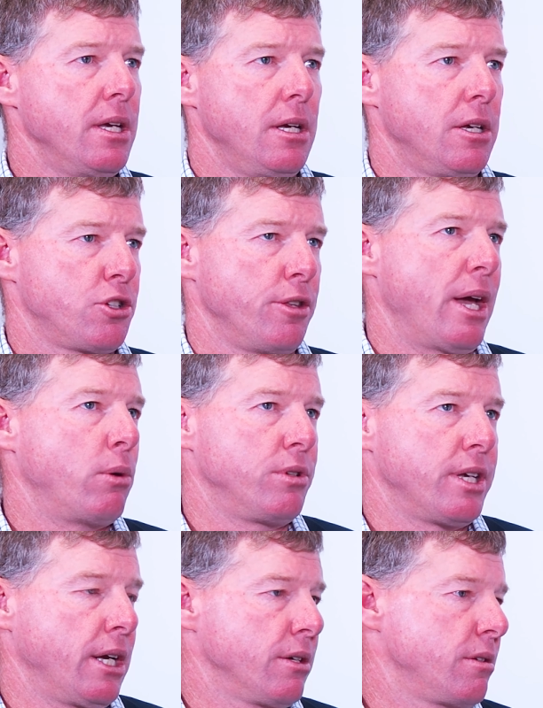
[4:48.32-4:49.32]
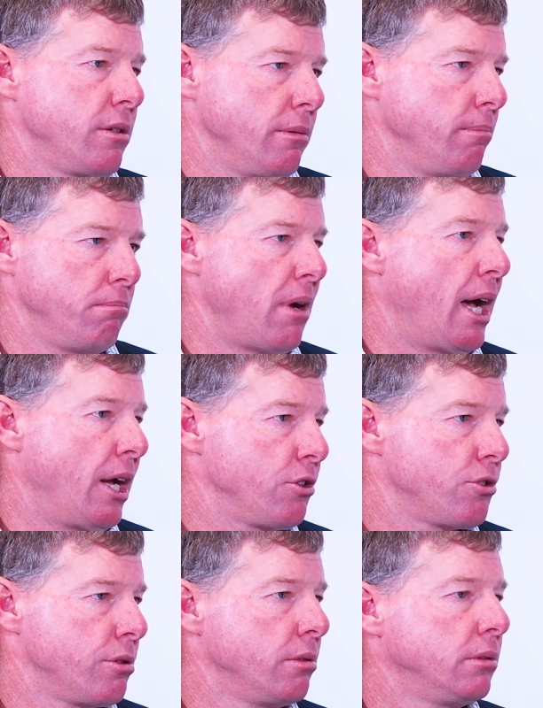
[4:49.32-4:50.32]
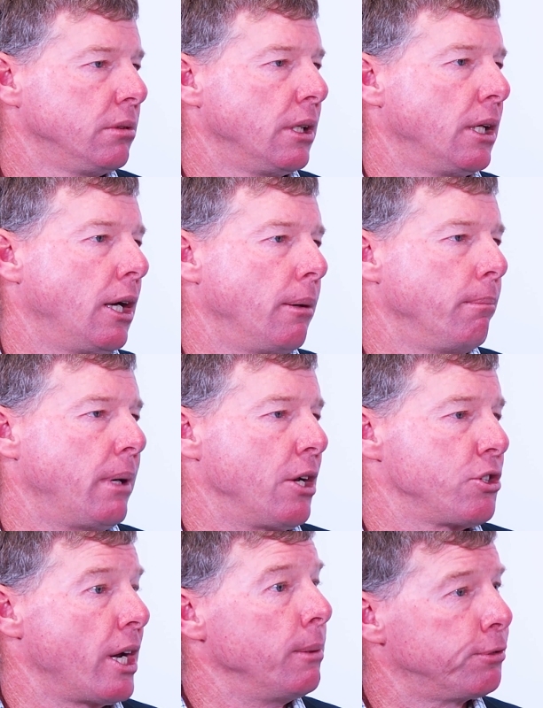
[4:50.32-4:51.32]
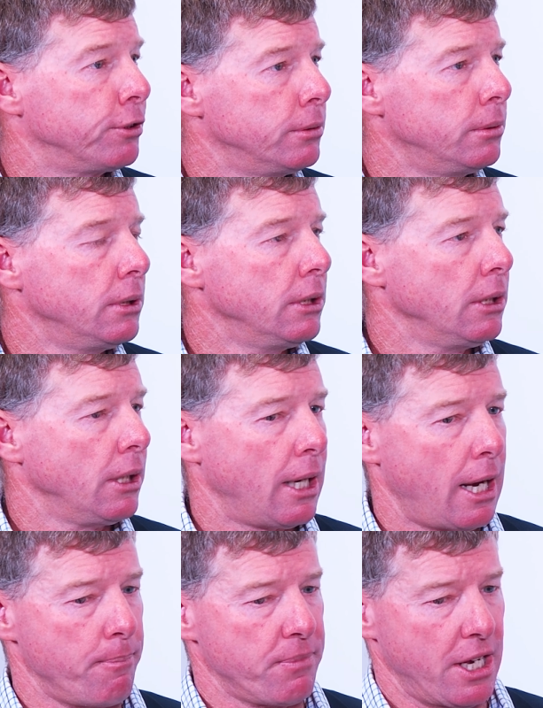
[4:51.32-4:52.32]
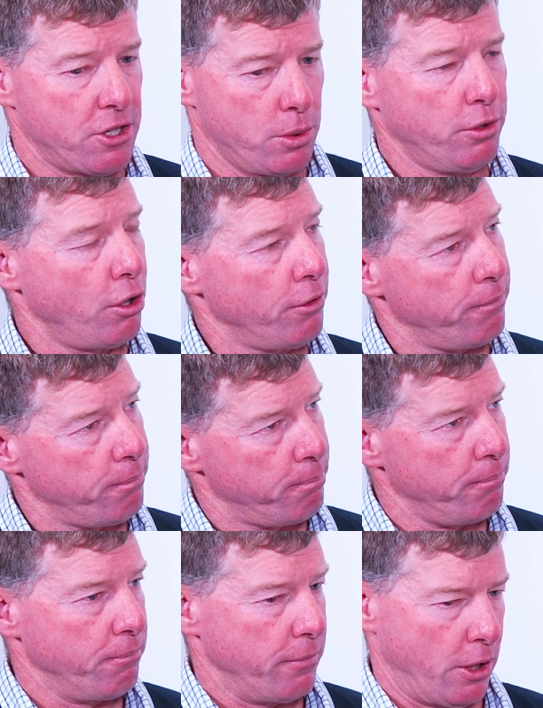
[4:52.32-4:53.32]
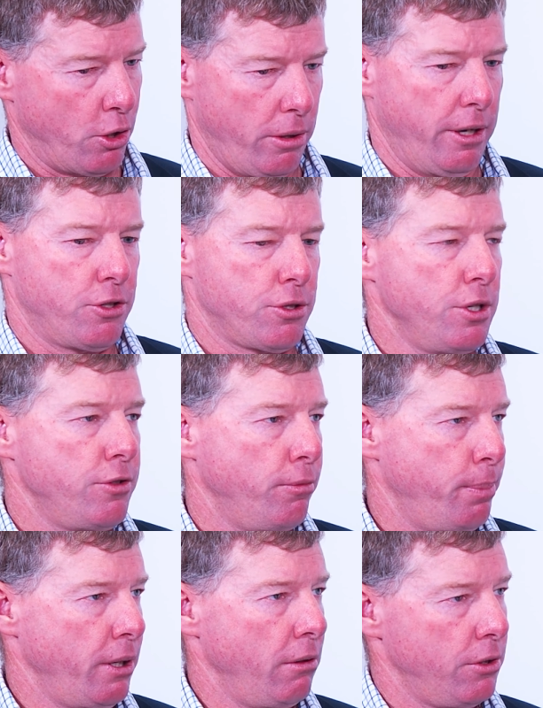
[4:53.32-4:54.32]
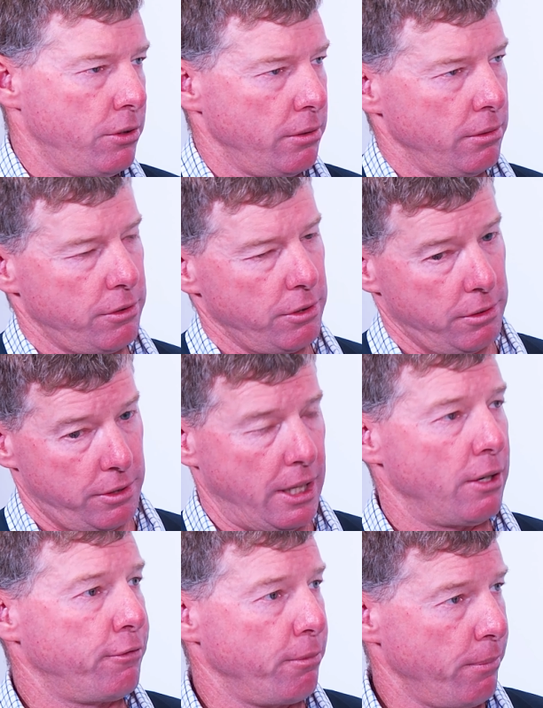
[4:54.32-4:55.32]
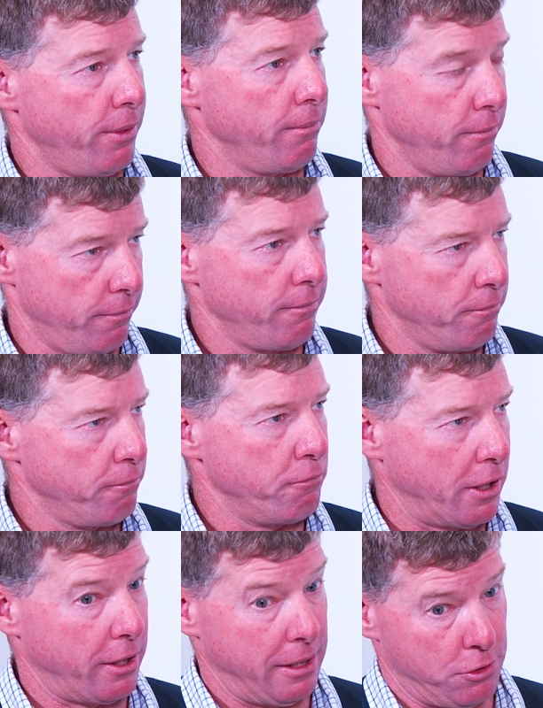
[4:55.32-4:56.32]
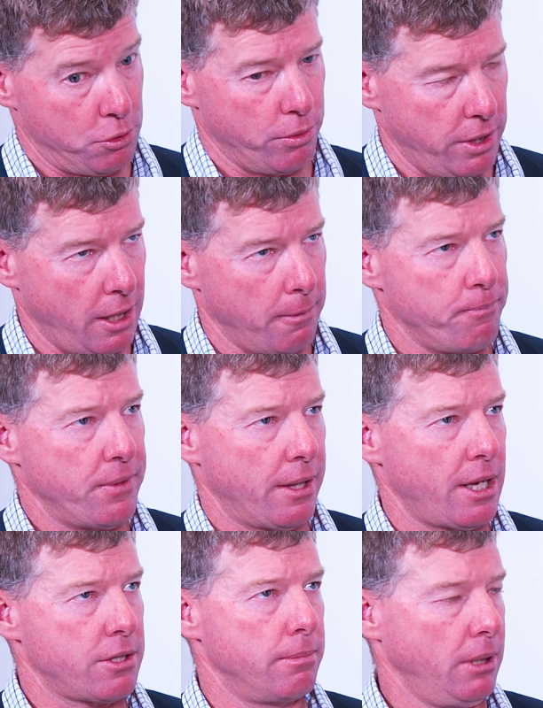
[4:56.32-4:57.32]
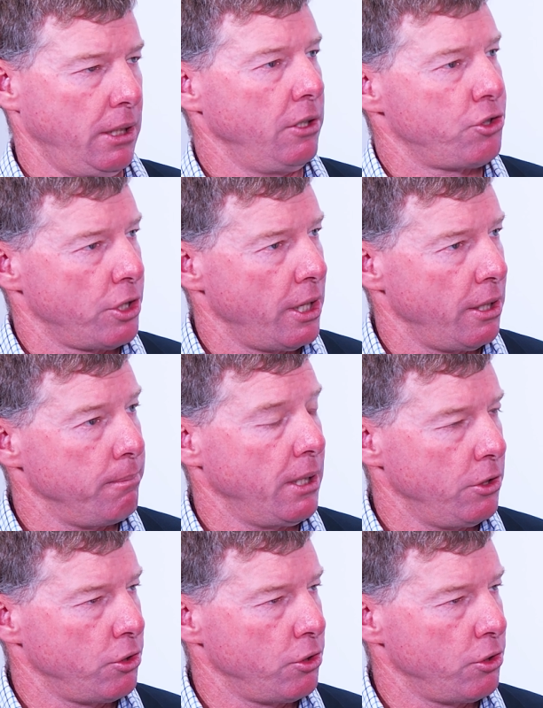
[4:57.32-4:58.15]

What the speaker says: So that will take us to March, April. And so we've got an exclusive period to get it from until then. Now that's $1 million